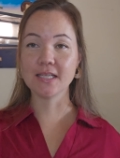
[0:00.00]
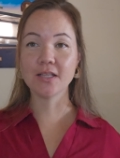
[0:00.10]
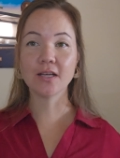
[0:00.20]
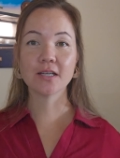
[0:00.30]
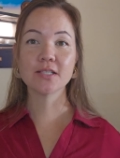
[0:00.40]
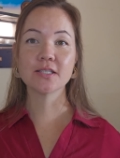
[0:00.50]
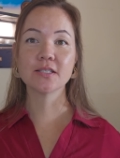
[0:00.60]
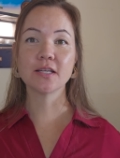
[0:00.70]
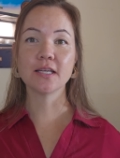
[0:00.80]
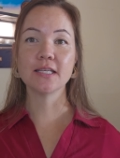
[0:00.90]

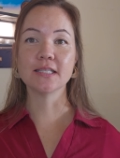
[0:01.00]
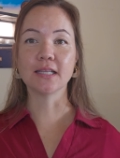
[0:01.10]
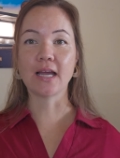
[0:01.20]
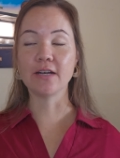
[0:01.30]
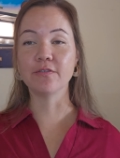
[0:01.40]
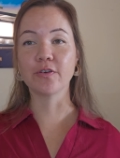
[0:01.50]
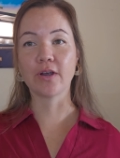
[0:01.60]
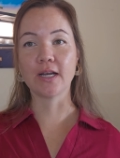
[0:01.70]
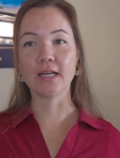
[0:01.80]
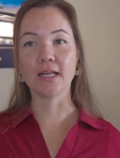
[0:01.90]
HELOCs is a line of
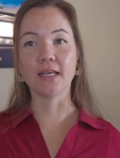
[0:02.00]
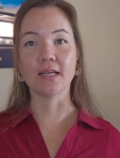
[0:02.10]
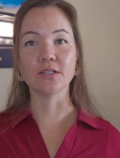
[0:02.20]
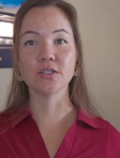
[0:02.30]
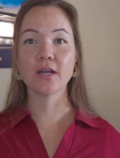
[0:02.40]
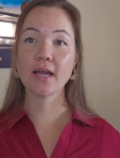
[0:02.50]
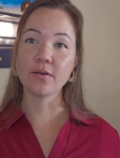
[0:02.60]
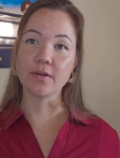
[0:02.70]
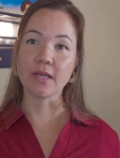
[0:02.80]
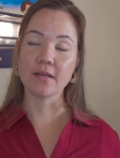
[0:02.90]
credit against your
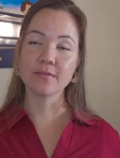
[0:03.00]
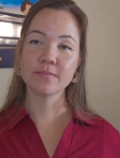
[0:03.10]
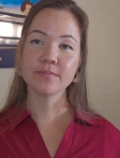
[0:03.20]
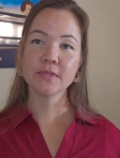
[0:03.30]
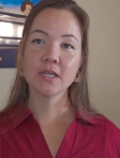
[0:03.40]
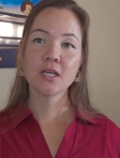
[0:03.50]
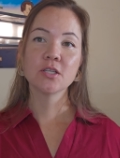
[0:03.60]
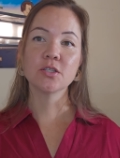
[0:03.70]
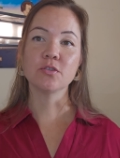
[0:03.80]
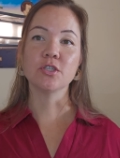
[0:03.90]
equity.
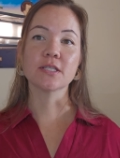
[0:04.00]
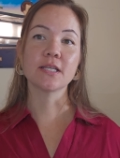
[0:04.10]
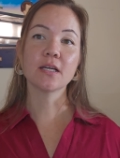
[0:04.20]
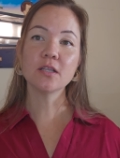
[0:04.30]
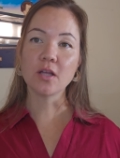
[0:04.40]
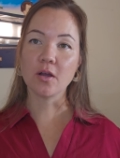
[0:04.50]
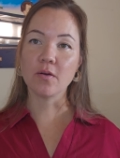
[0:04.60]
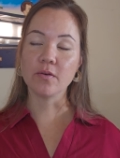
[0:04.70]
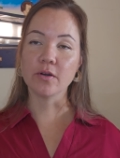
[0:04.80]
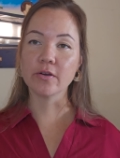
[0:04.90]
So just like a
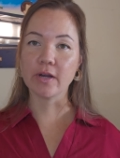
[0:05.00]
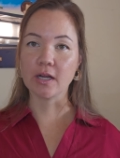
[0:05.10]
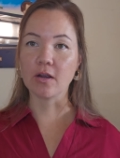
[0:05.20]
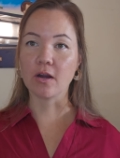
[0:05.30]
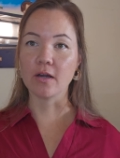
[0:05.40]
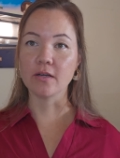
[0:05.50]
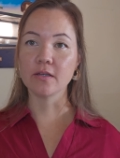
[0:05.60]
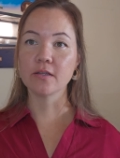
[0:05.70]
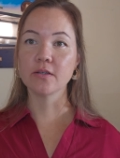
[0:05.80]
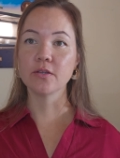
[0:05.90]
loan or a credit card,
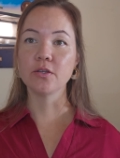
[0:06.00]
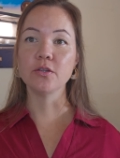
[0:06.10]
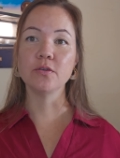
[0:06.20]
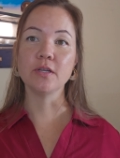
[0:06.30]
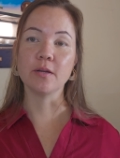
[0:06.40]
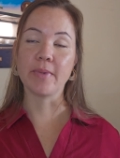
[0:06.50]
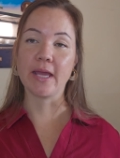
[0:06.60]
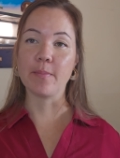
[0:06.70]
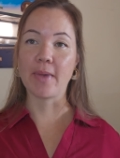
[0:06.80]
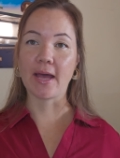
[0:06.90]
you do need to
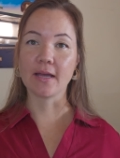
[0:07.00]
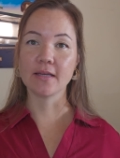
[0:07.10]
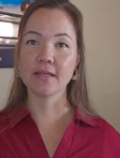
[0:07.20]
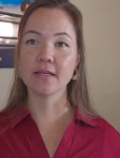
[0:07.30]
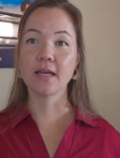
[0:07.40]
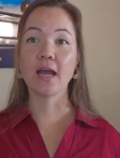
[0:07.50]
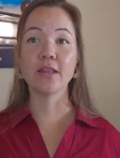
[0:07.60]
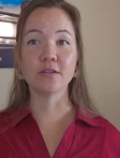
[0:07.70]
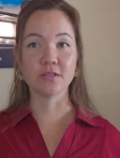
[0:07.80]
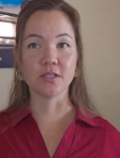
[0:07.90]
pay it back,
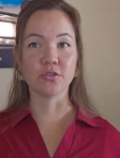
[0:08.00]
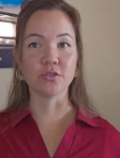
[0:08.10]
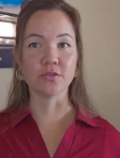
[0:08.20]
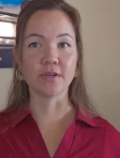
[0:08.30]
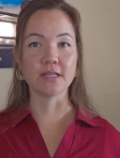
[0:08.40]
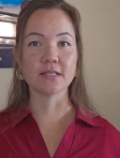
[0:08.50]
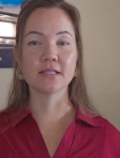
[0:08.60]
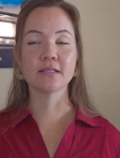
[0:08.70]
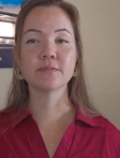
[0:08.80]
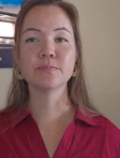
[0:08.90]
and there's interest rates.